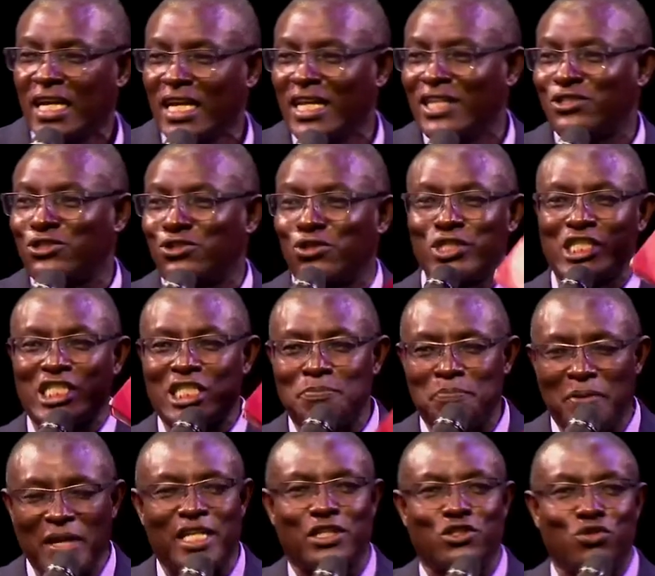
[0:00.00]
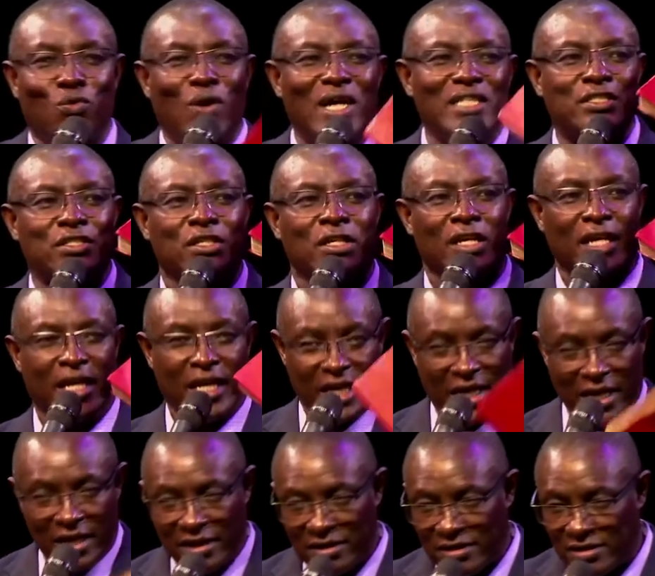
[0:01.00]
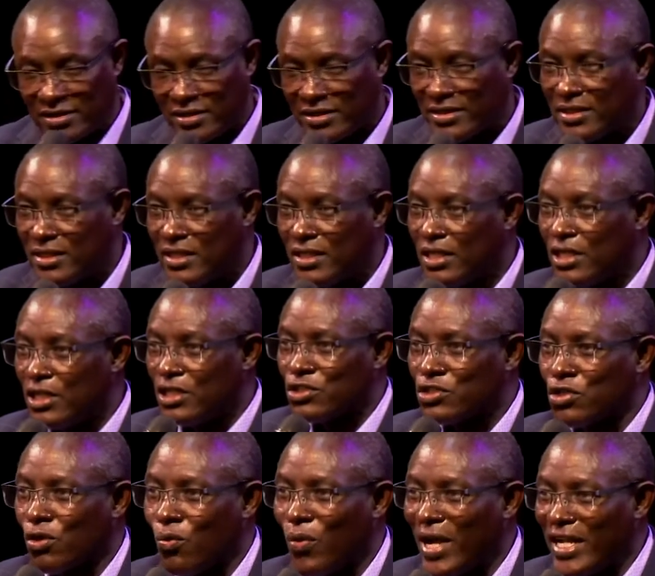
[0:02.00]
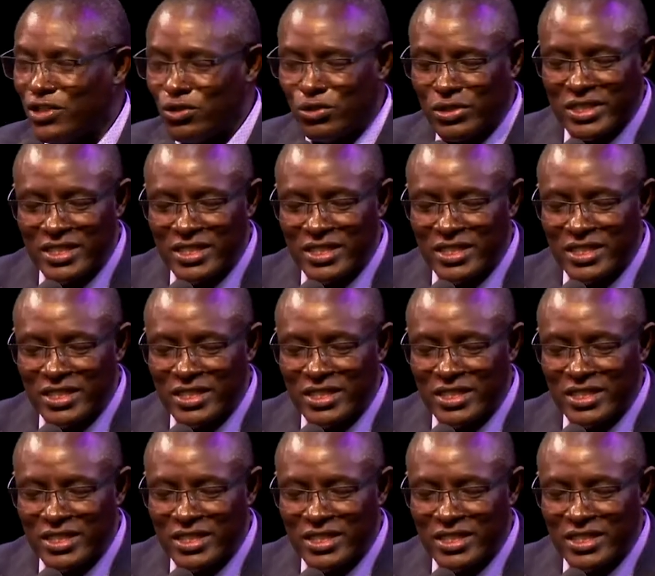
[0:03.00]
is to speak to us here. So when you